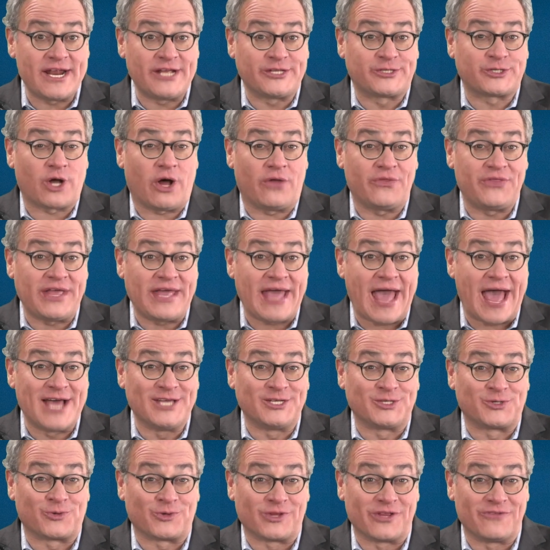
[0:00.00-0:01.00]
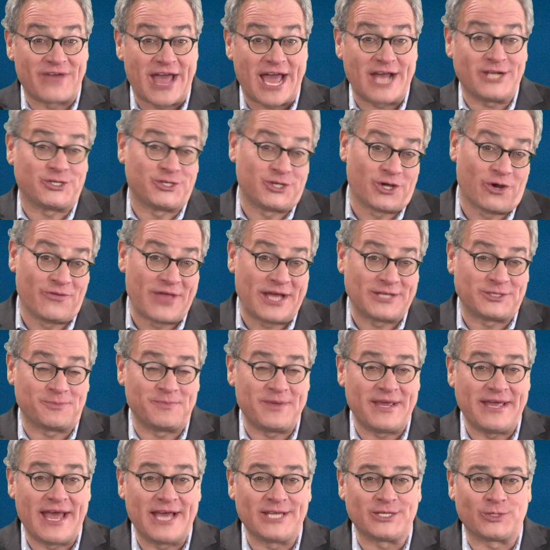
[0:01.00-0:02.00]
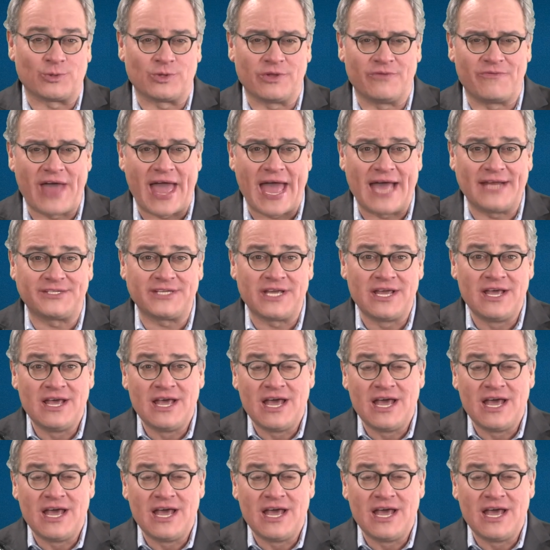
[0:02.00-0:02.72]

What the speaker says: It's called The Ezra Levant Show. That's me, Ezra Levant.